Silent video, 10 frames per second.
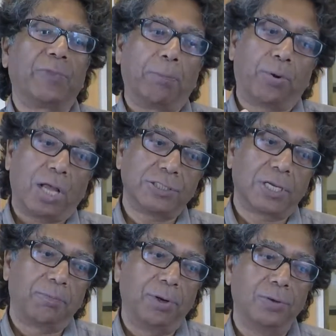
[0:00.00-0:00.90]

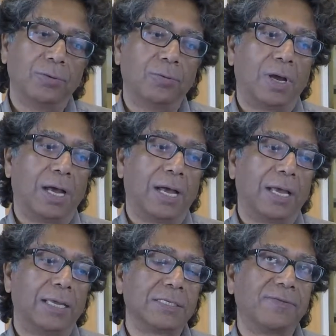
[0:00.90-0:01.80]
Project Blue
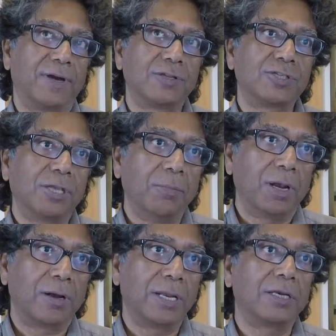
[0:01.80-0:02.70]
is very
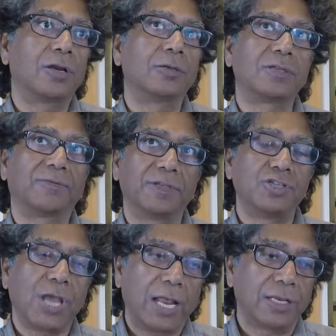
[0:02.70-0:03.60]
similar in terms of its
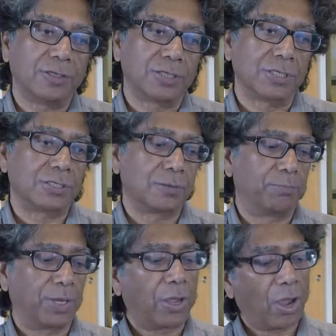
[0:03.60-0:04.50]
challenges
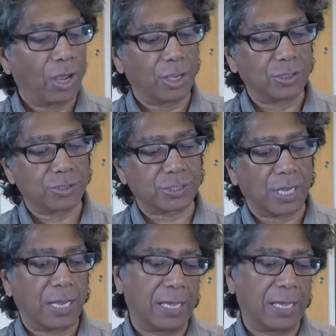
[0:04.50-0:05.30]
because